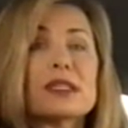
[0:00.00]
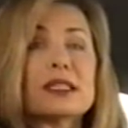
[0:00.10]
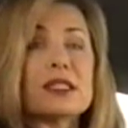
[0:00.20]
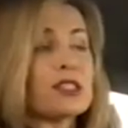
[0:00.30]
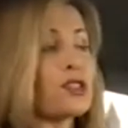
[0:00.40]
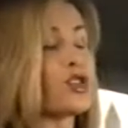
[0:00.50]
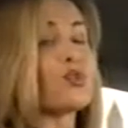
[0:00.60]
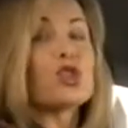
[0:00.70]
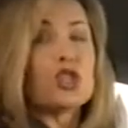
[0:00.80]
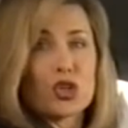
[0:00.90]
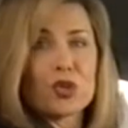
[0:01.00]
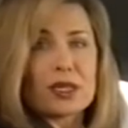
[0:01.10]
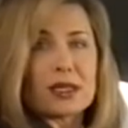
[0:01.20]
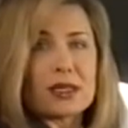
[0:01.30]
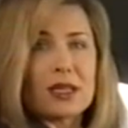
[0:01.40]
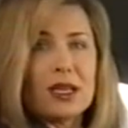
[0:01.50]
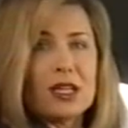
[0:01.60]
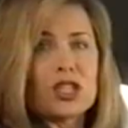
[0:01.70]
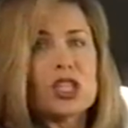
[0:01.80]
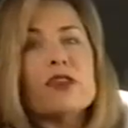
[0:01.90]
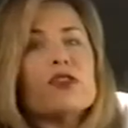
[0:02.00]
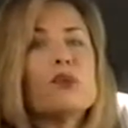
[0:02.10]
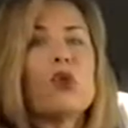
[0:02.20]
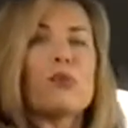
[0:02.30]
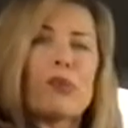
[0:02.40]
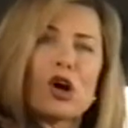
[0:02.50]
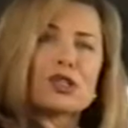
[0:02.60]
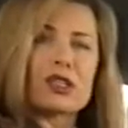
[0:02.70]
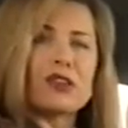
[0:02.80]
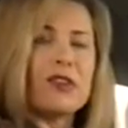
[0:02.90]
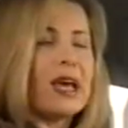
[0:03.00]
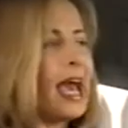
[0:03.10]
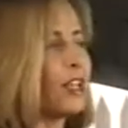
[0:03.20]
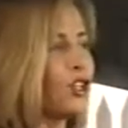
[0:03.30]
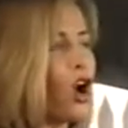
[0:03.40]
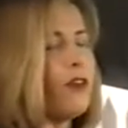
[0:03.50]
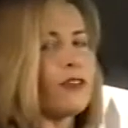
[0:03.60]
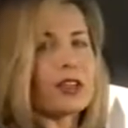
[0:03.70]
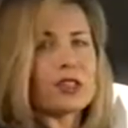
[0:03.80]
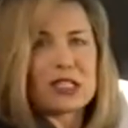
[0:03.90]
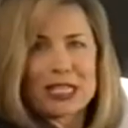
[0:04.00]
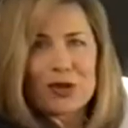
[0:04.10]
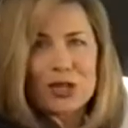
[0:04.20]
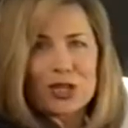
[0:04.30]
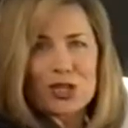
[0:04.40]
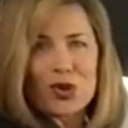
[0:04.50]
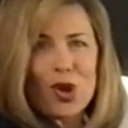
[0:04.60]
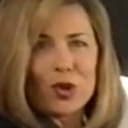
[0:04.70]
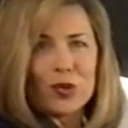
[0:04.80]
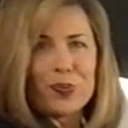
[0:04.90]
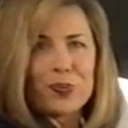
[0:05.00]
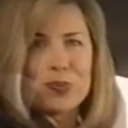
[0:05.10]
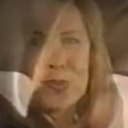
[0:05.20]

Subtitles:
of assistance reduces to give you more positive and confident steering control.